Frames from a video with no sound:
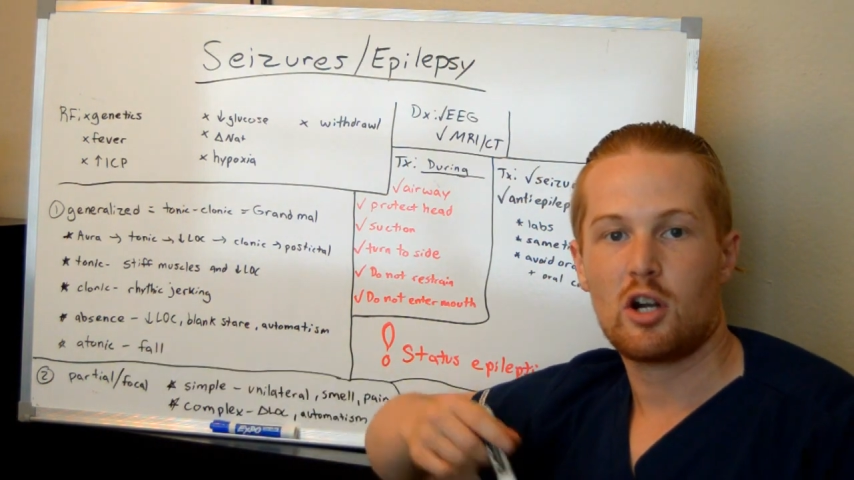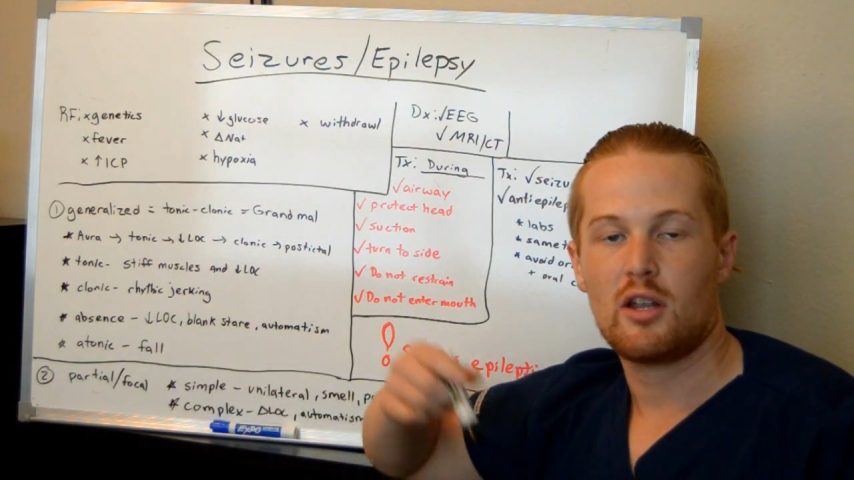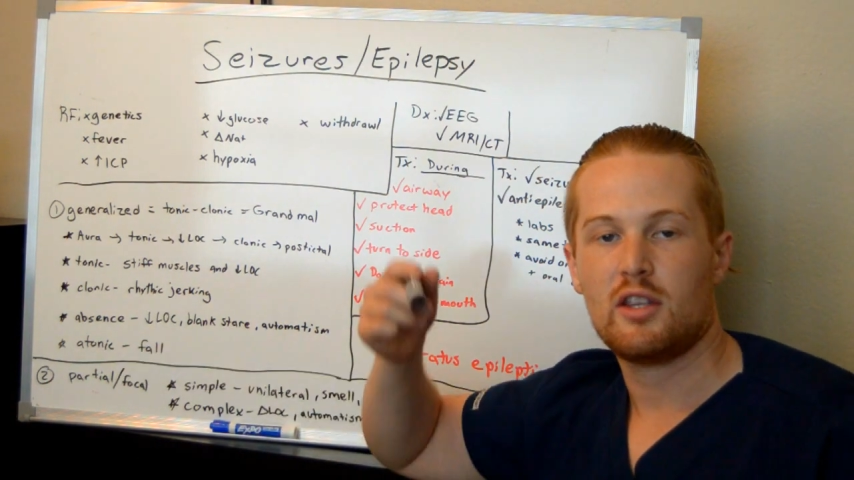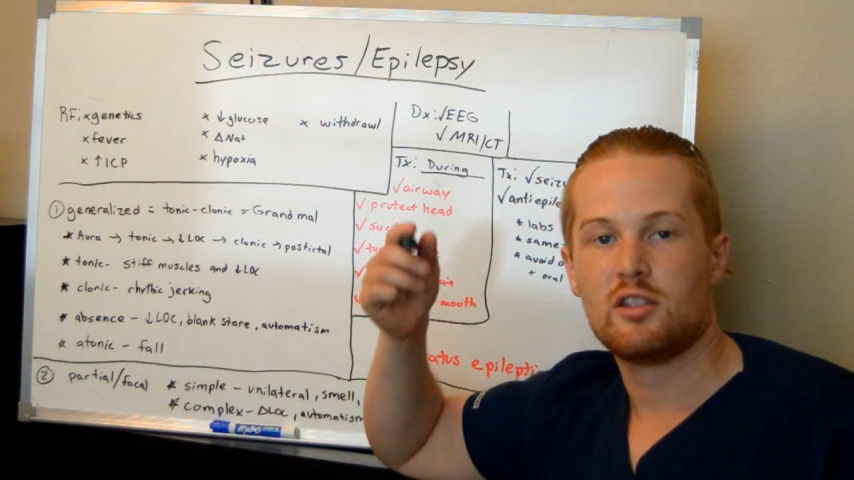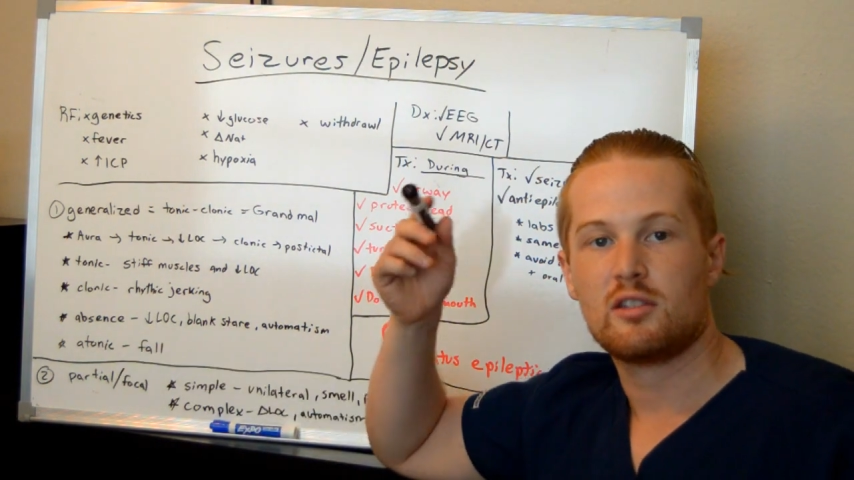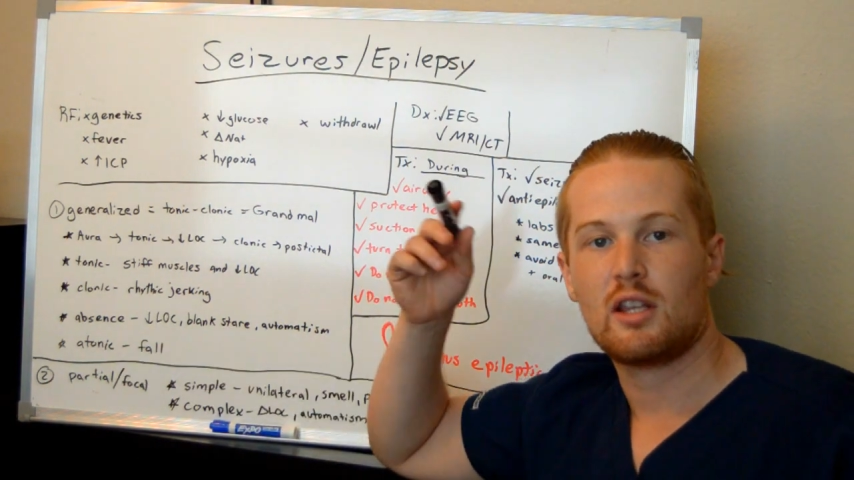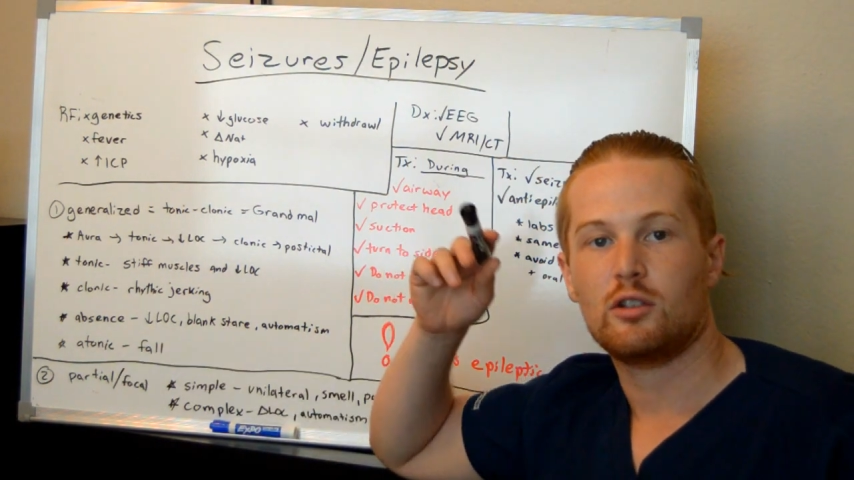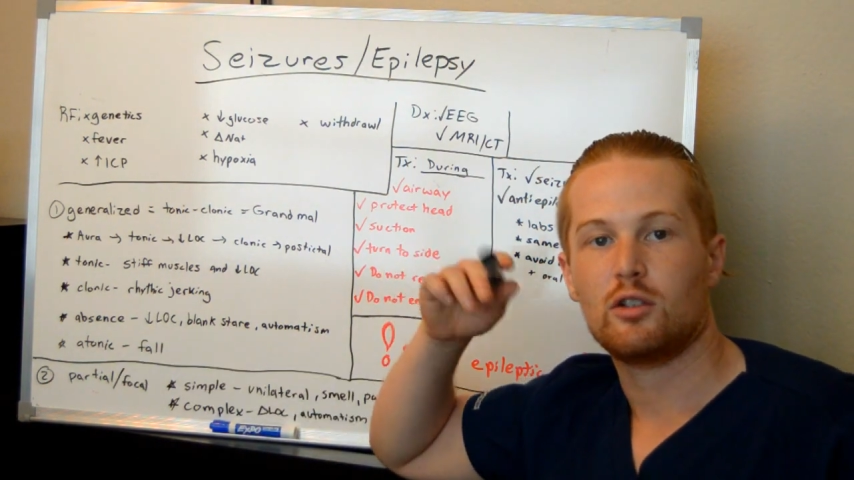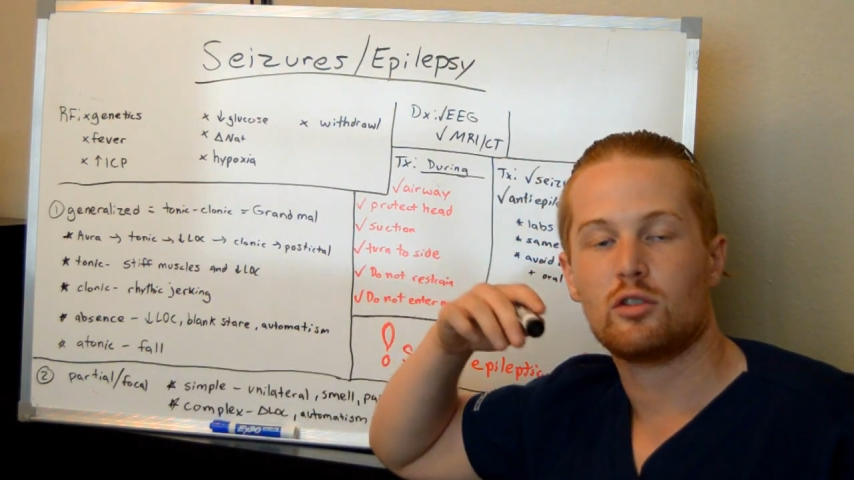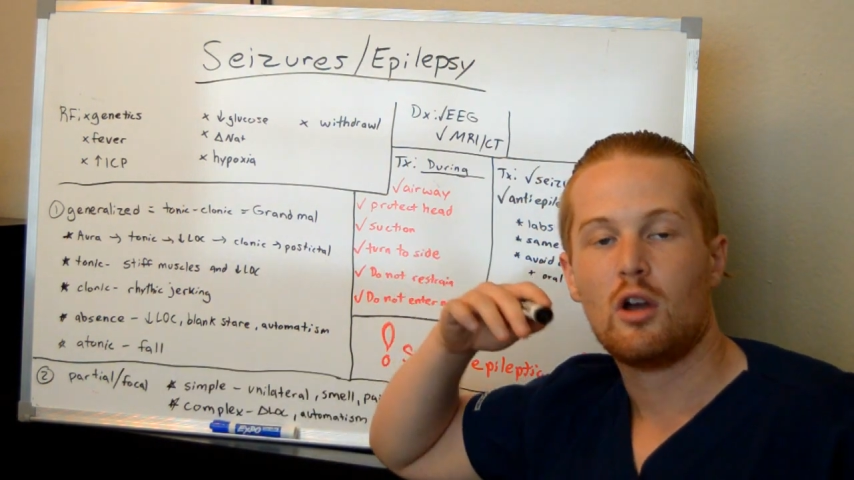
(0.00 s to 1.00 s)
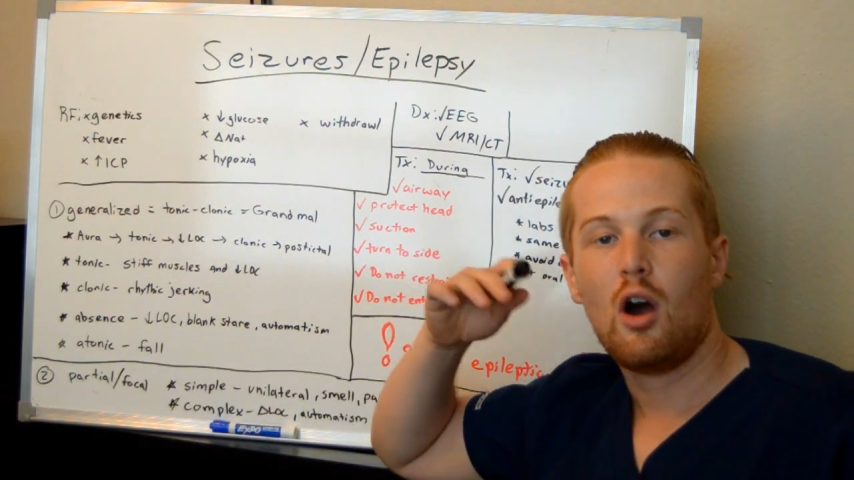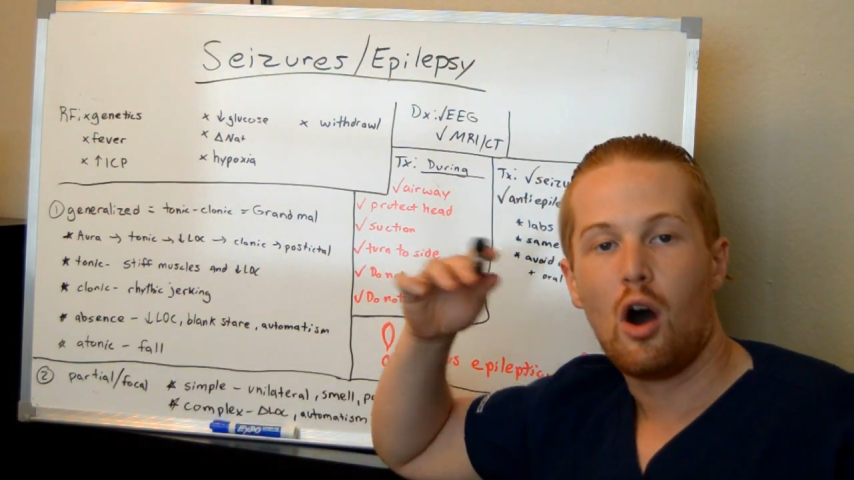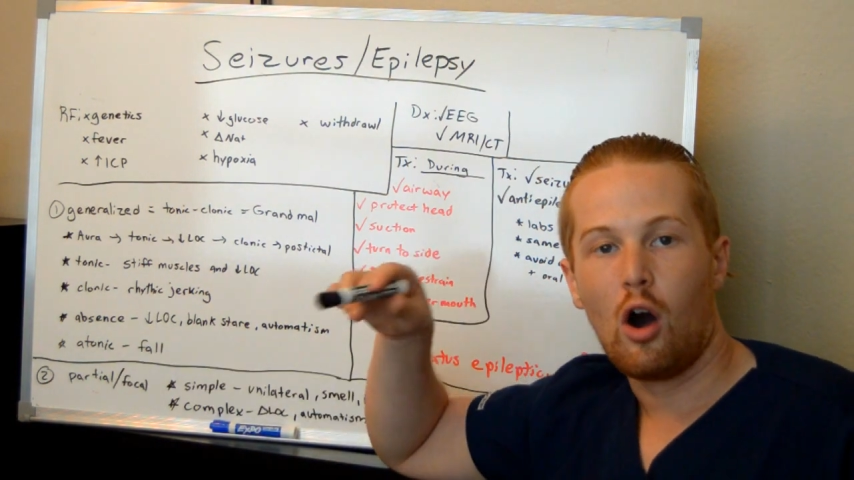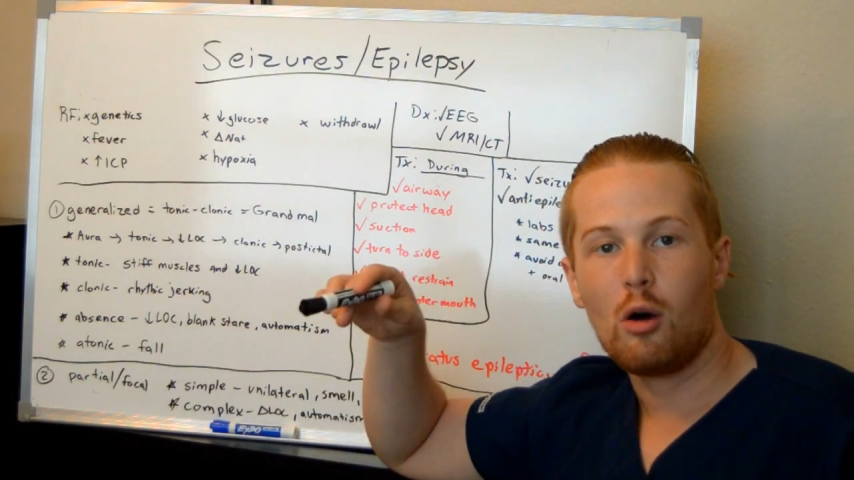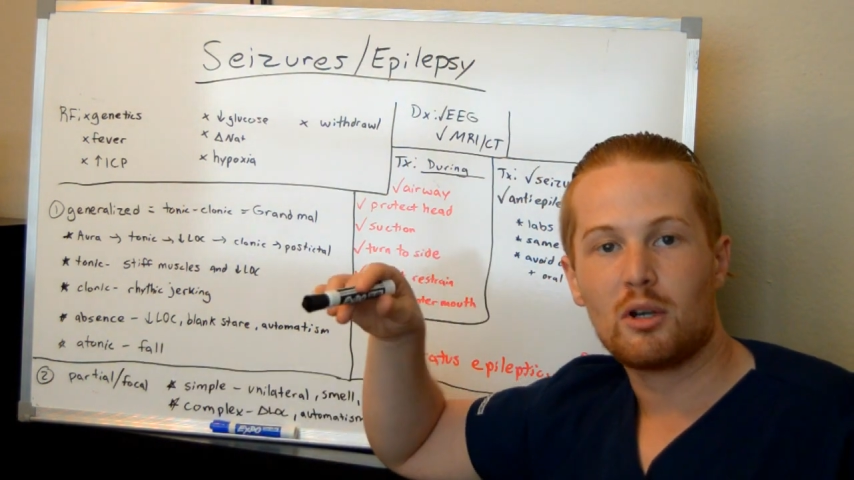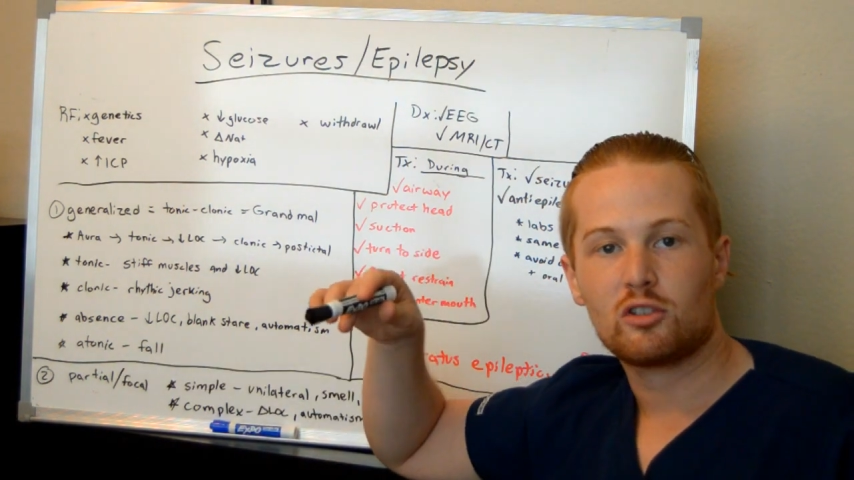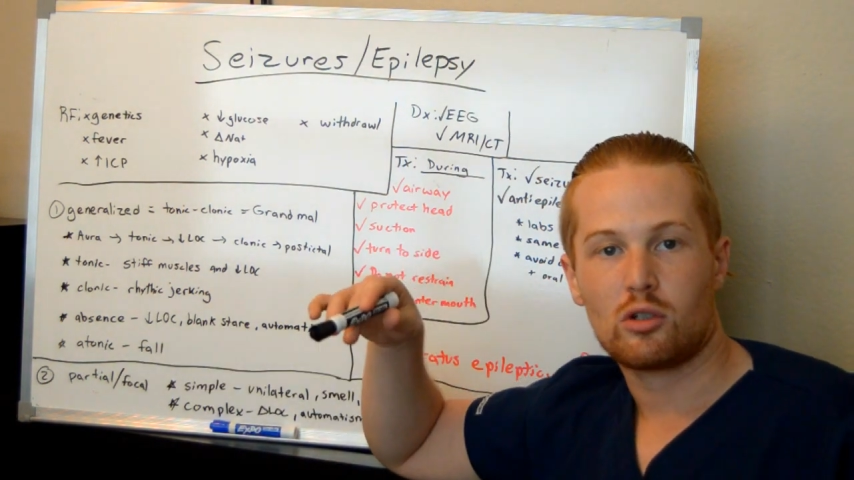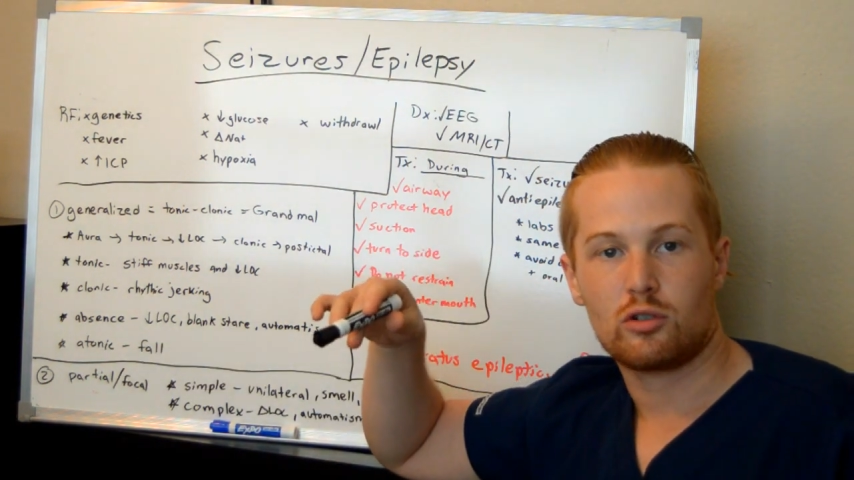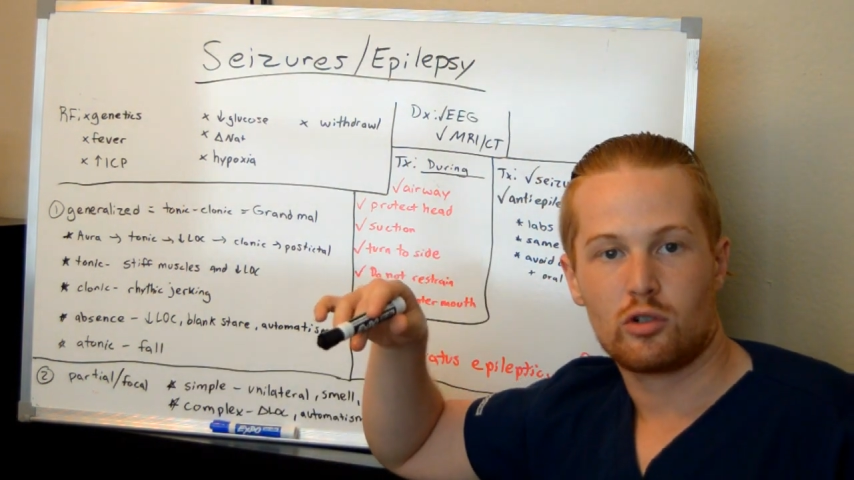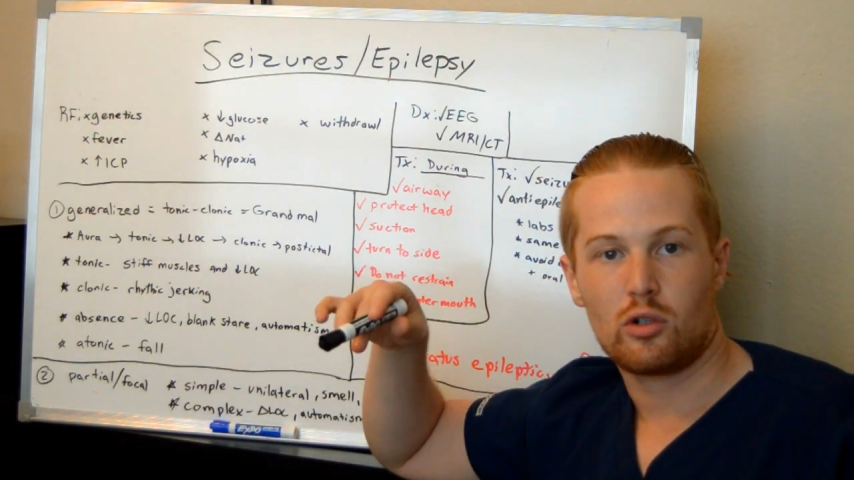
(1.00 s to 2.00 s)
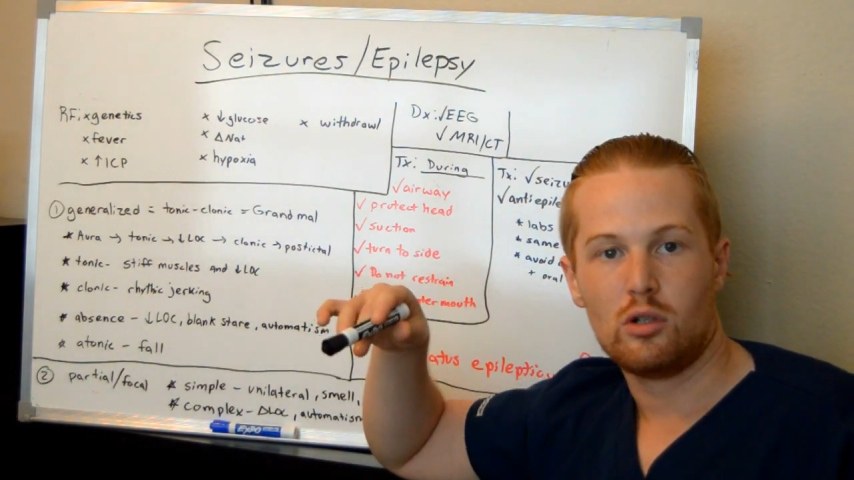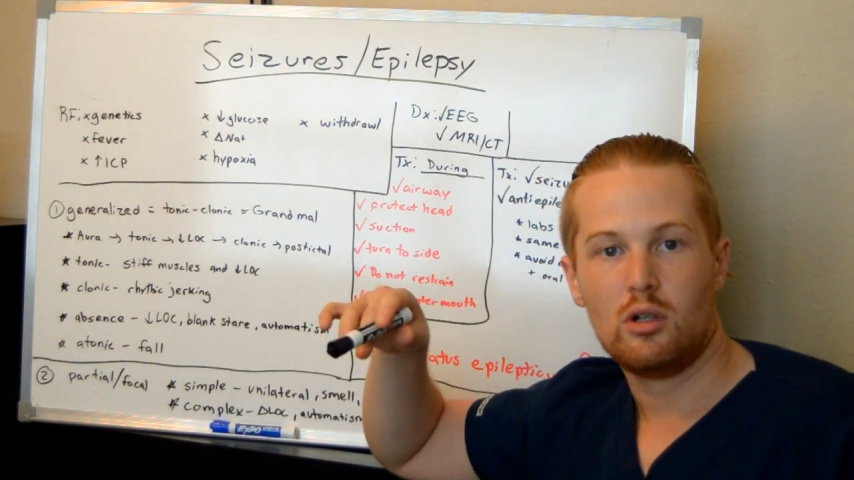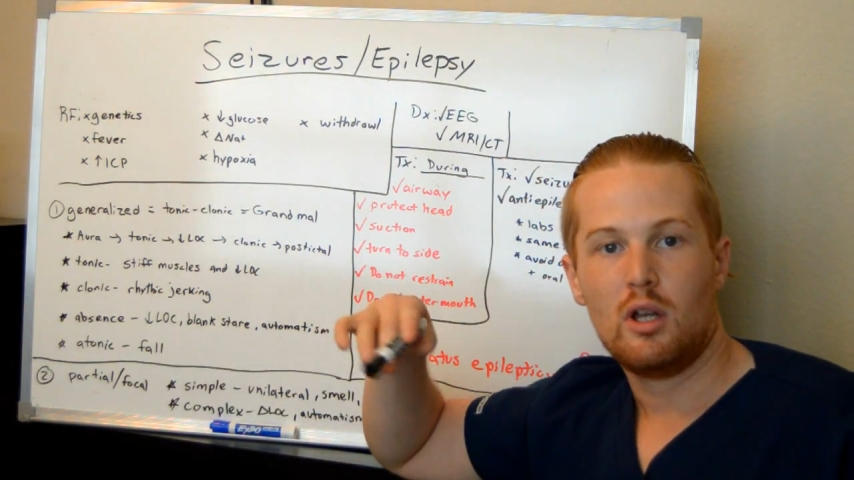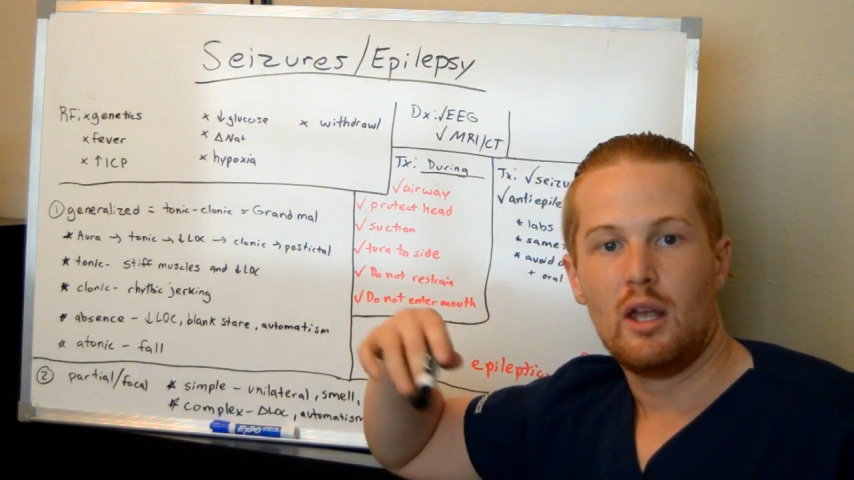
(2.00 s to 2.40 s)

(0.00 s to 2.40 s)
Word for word: and this is they lose all muscle control,